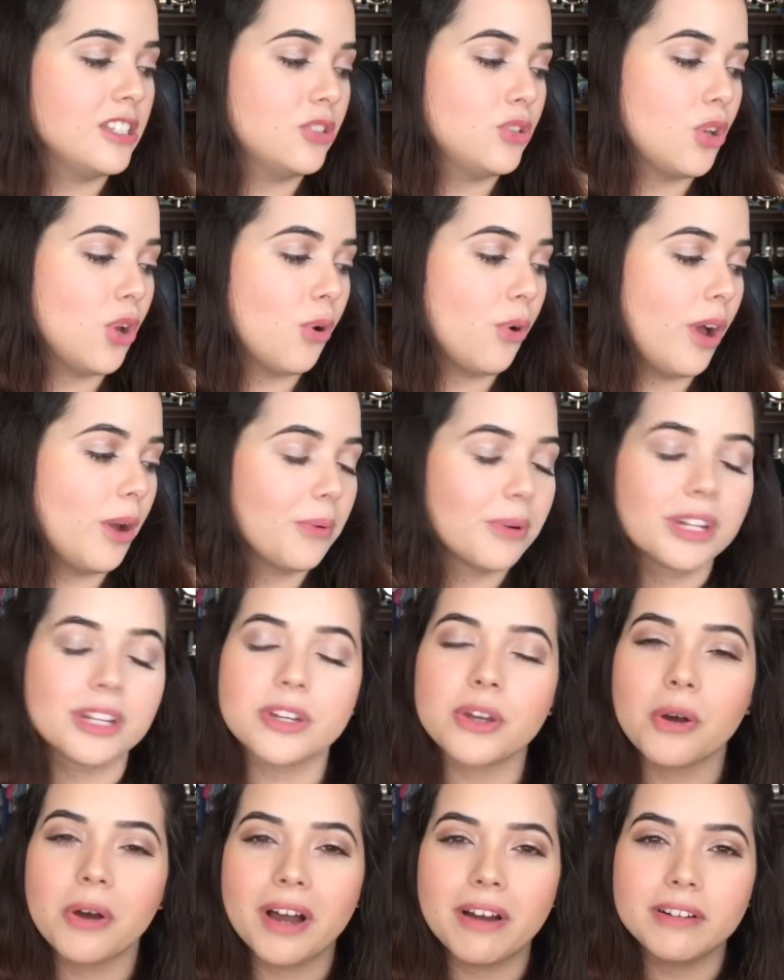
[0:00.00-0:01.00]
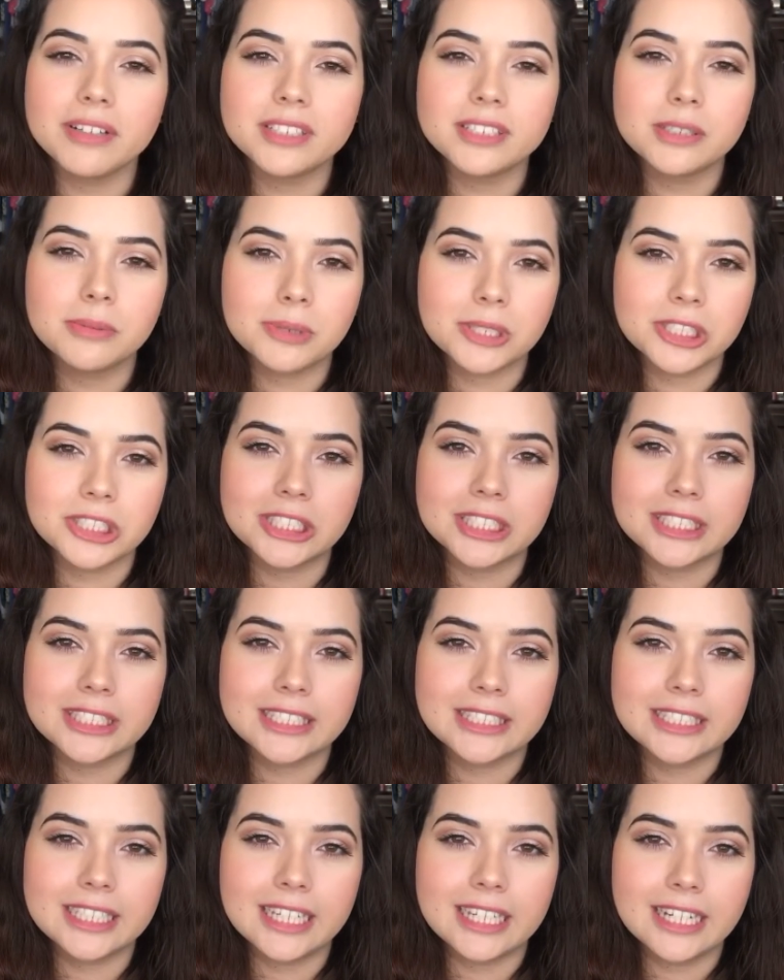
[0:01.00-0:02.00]
So I wouldn't go out to purchase
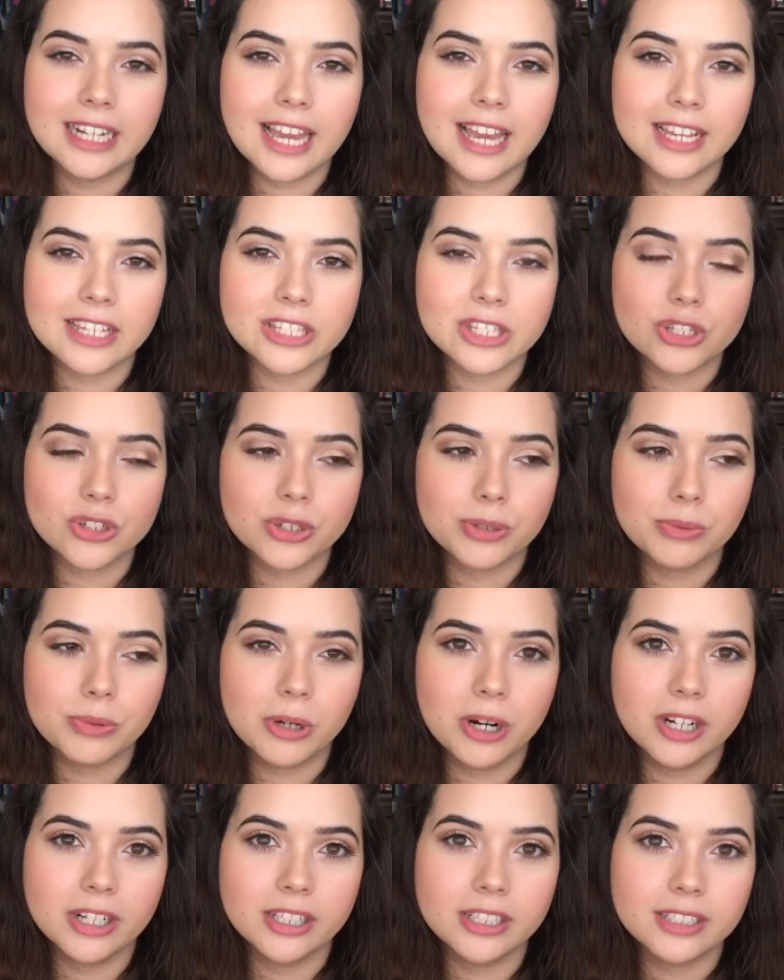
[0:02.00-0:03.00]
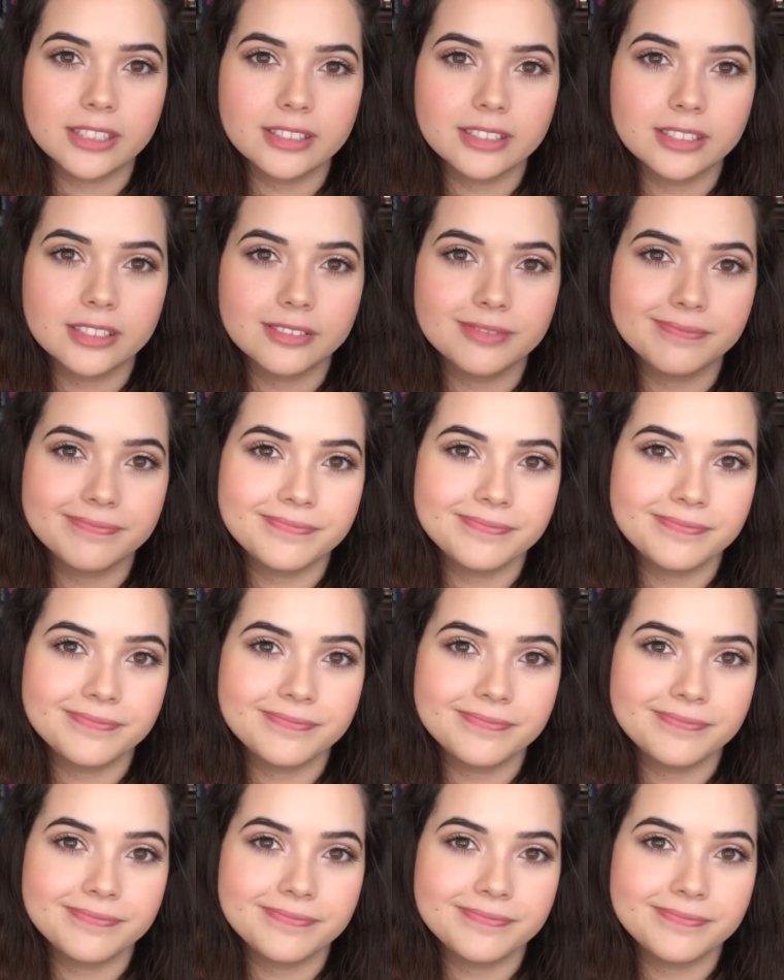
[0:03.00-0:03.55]
an extra product.